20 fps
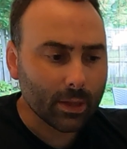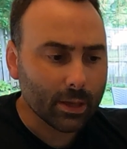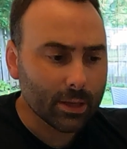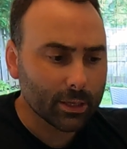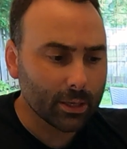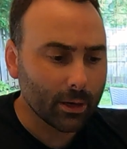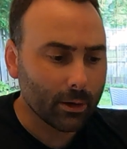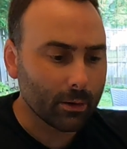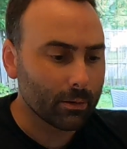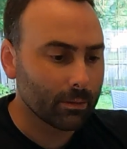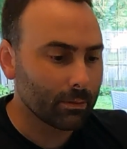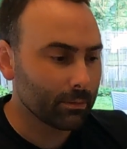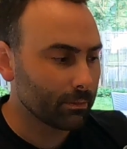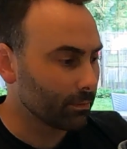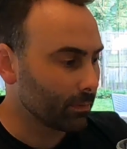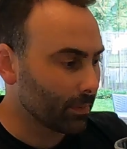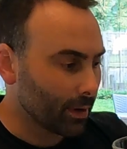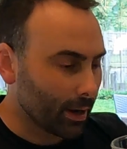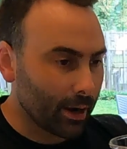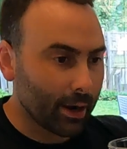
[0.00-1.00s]
So
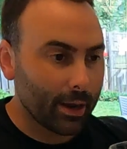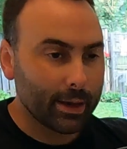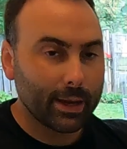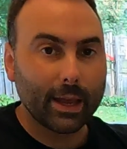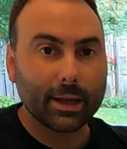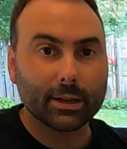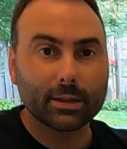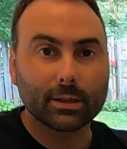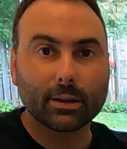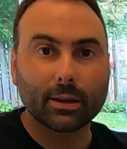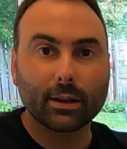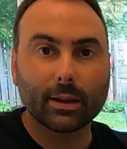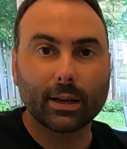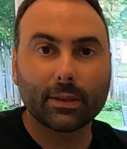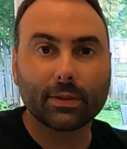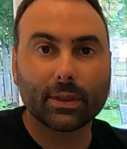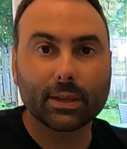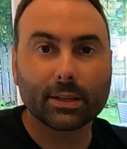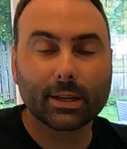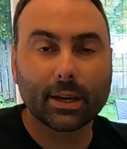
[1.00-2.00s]
yes,
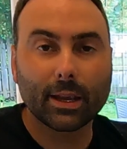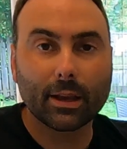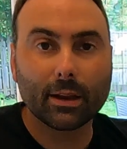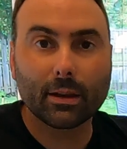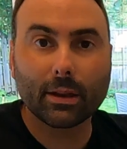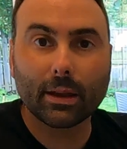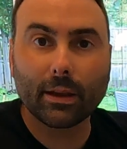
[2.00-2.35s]
get this kit.